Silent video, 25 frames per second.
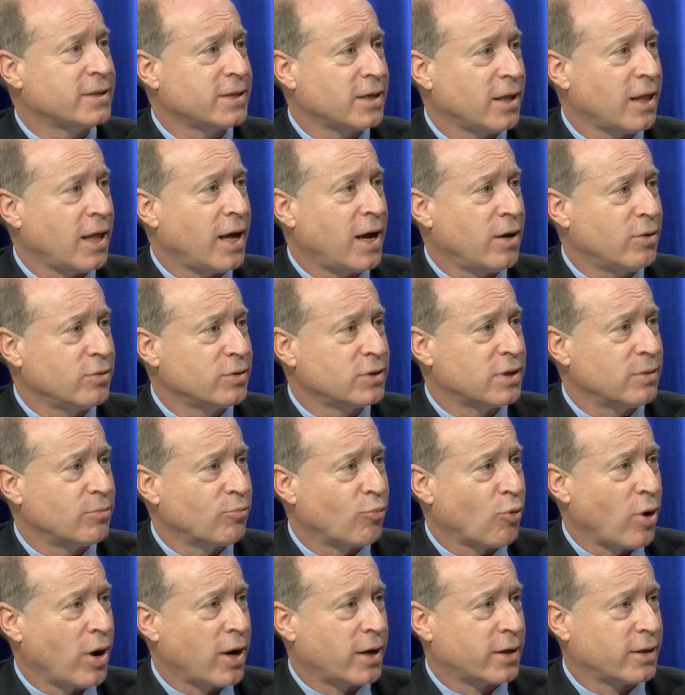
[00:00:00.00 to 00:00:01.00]
sell a house in
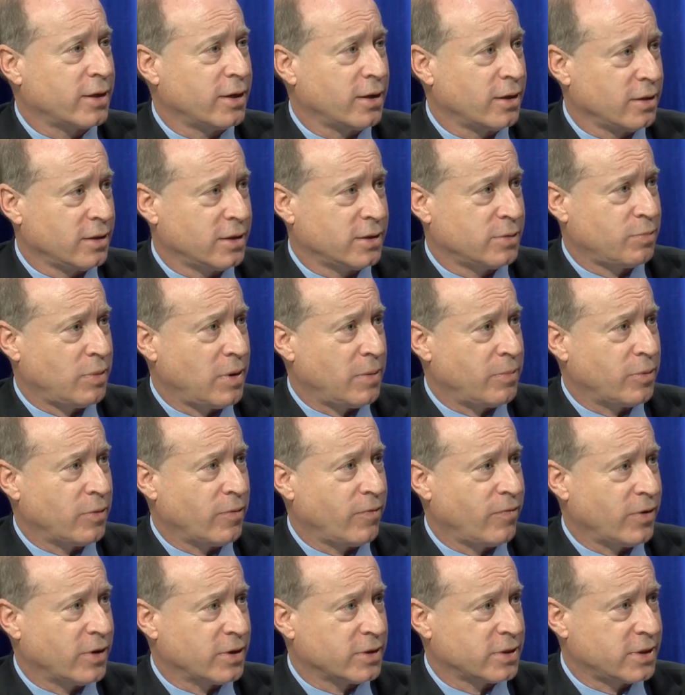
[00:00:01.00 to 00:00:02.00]
Brockton unless people
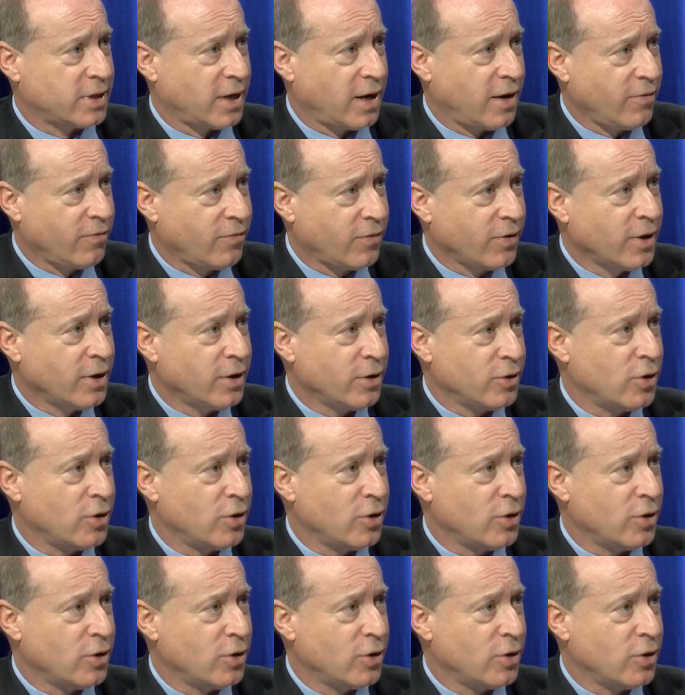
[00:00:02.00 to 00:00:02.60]
feel safe.